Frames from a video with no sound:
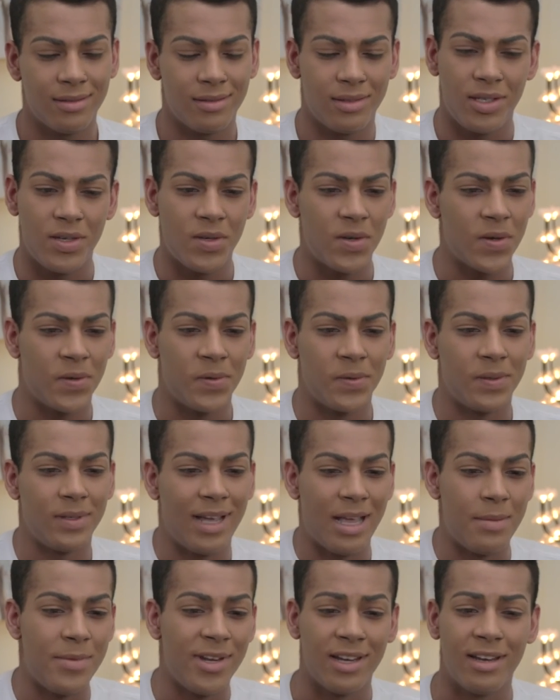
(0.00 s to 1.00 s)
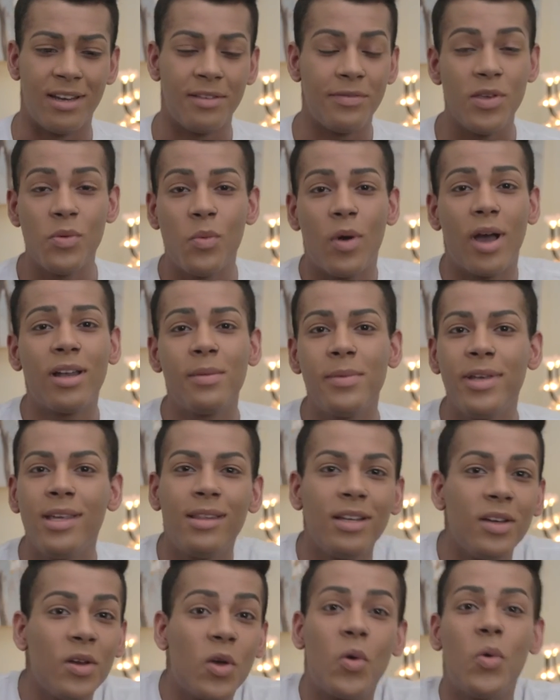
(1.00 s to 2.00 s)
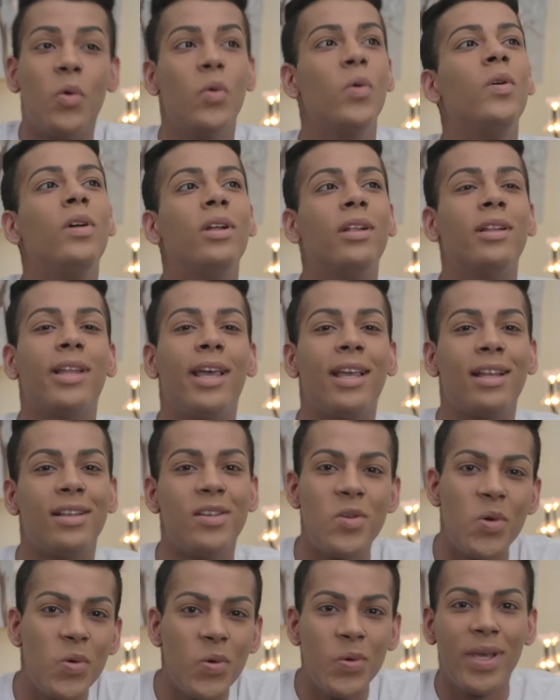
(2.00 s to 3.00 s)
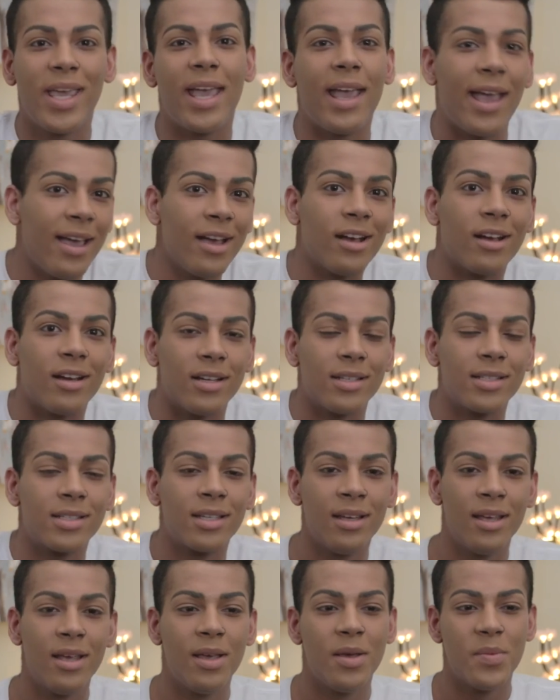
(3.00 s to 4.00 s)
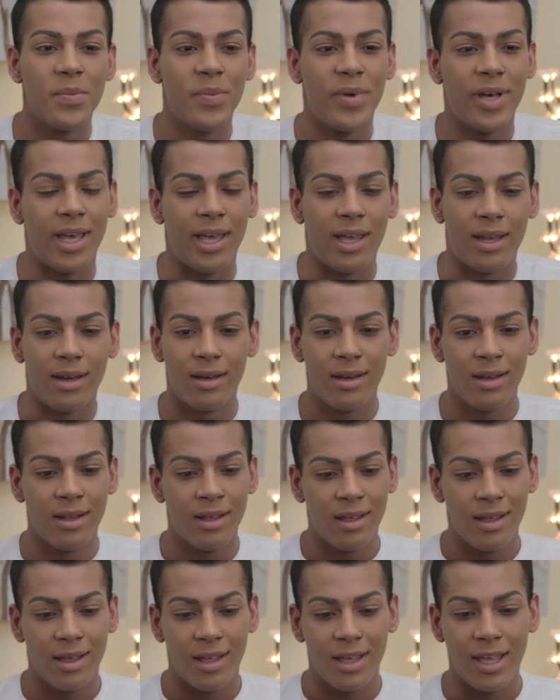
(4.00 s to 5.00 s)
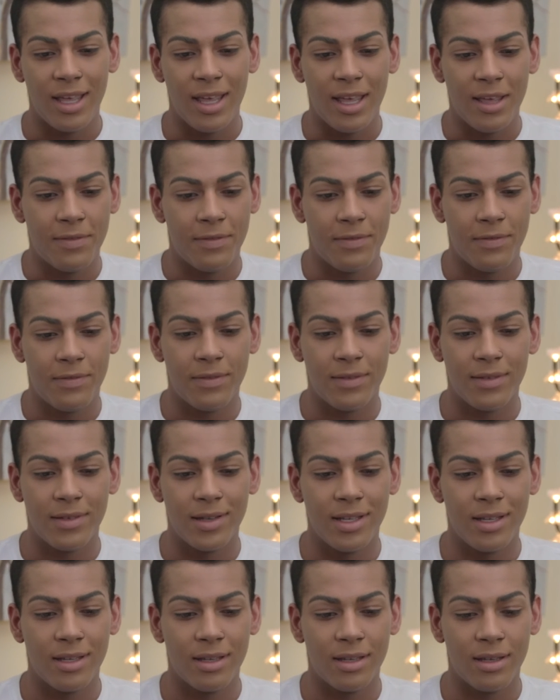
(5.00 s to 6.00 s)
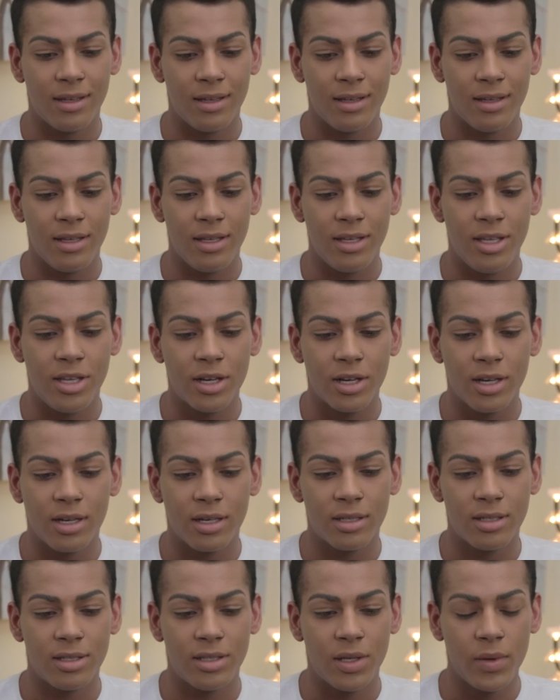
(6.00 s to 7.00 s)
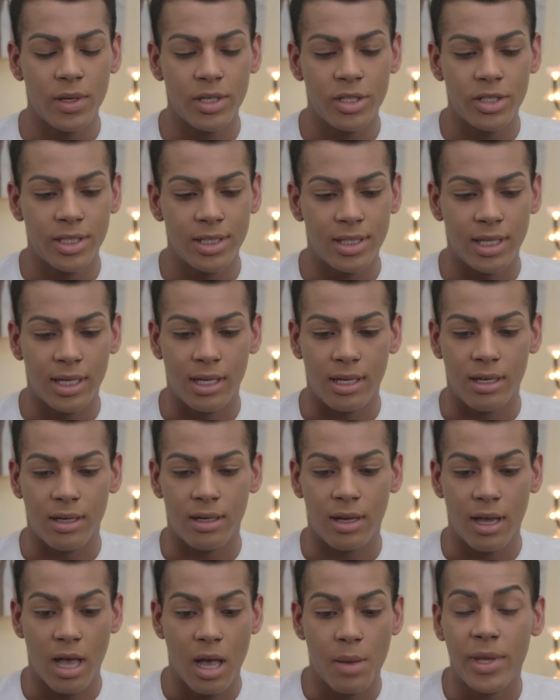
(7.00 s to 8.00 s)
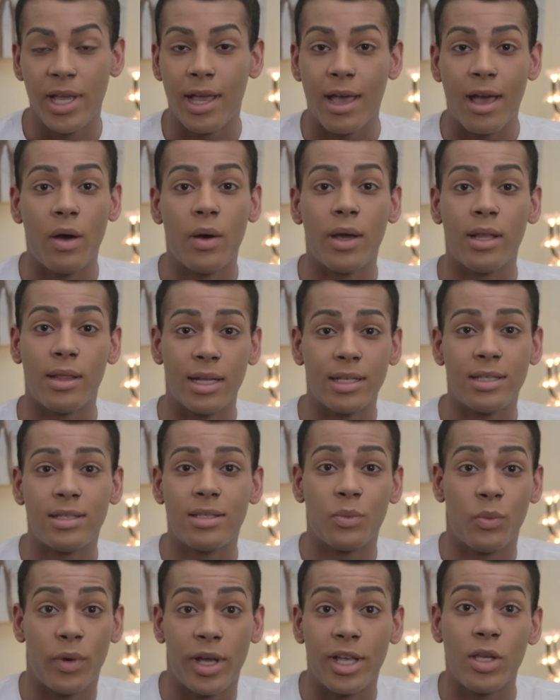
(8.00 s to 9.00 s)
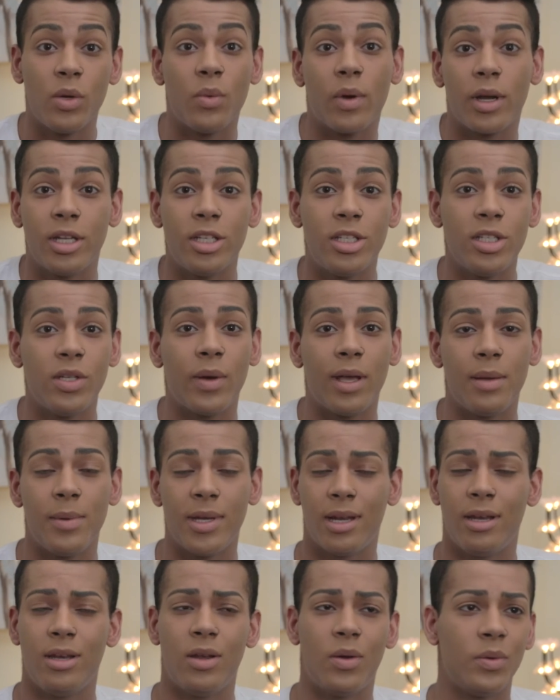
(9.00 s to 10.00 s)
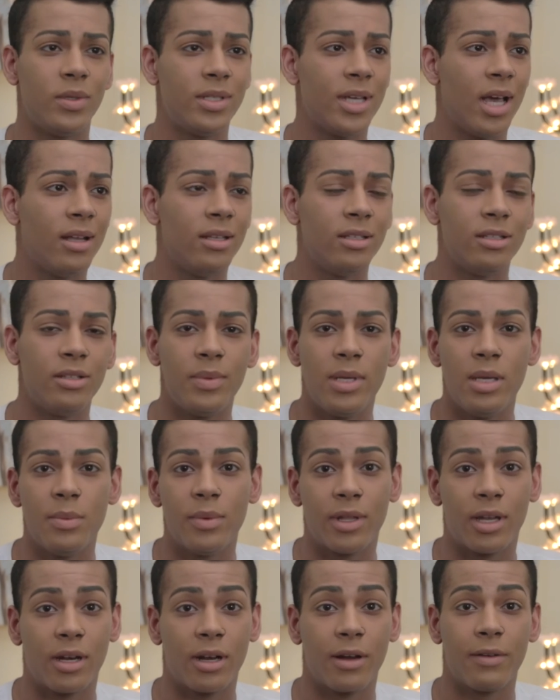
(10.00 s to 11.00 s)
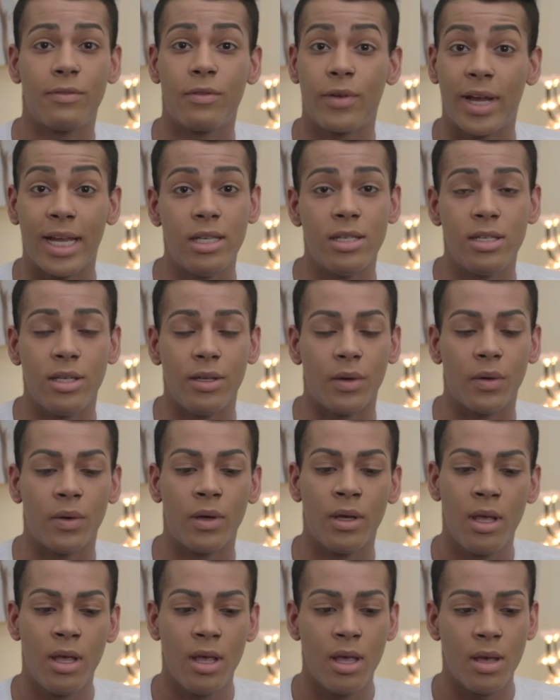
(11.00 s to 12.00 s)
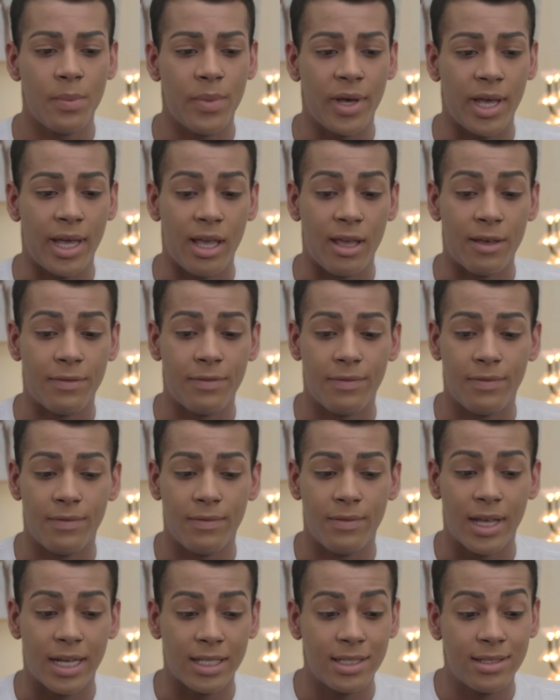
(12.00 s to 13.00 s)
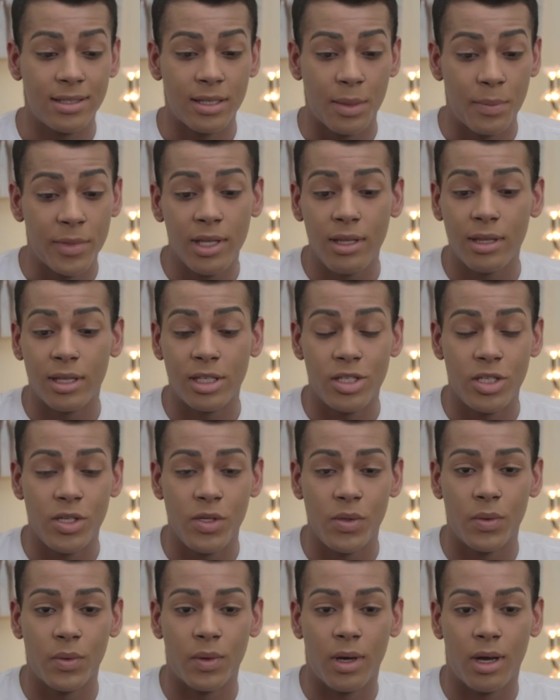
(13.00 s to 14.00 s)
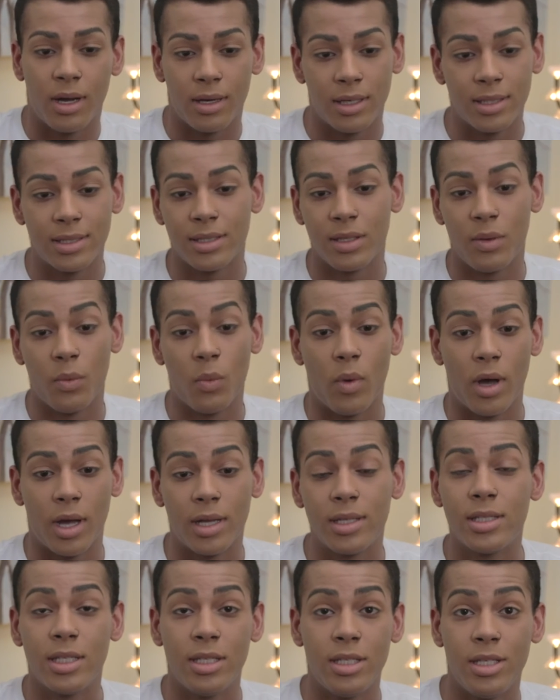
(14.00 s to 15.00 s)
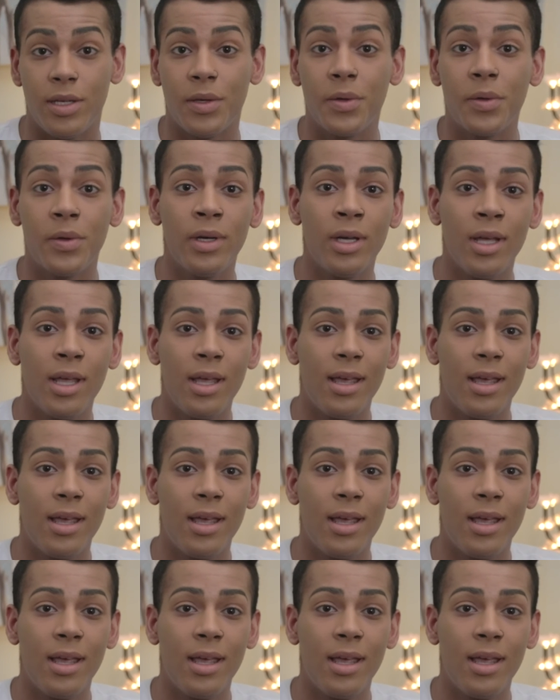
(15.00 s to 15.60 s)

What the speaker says: if you want to be, then cool. Like, who cares? But if you're so interested in coming out and that's what you want to do, I mean, I know tons of people that are afraid to, but if that's something that you honestly want to do,